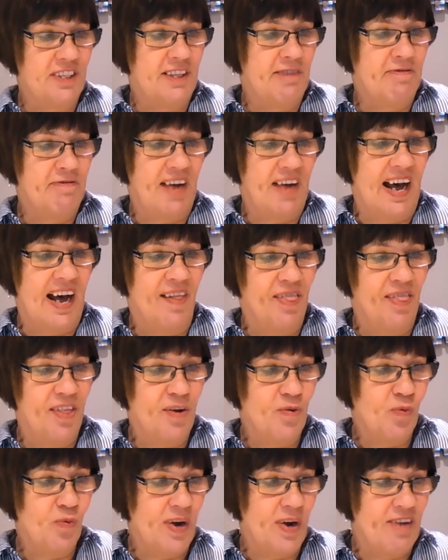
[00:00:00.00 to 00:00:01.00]
the fact
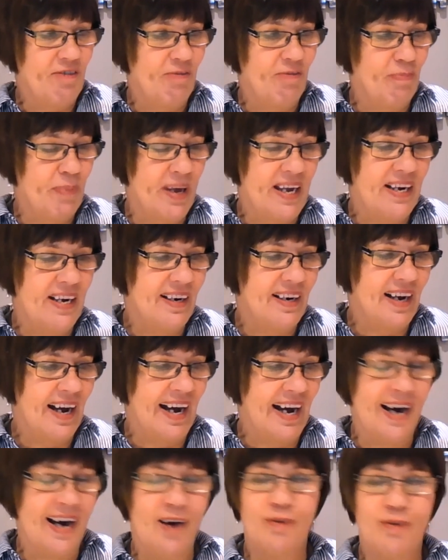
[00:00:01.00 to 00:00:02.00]
that we've been
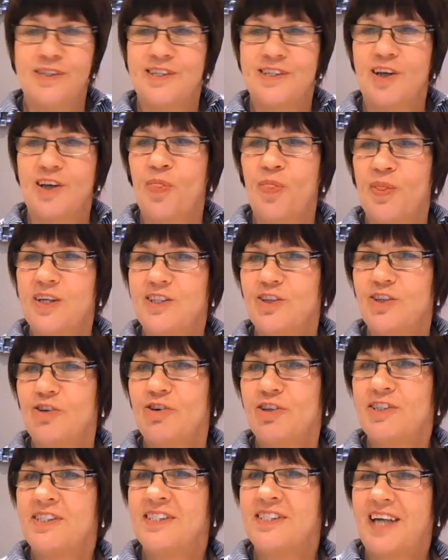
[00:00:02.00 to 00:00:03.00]
out on the
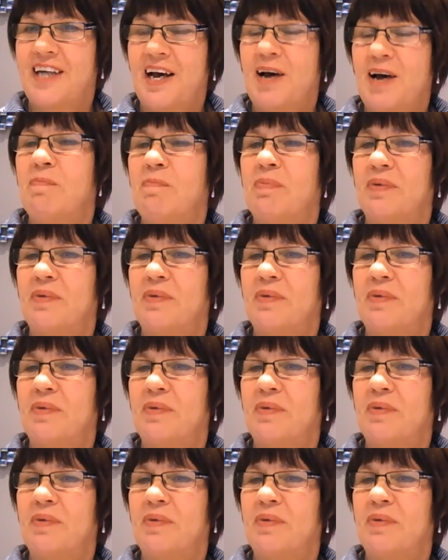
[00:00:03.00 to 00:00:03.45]
doorstep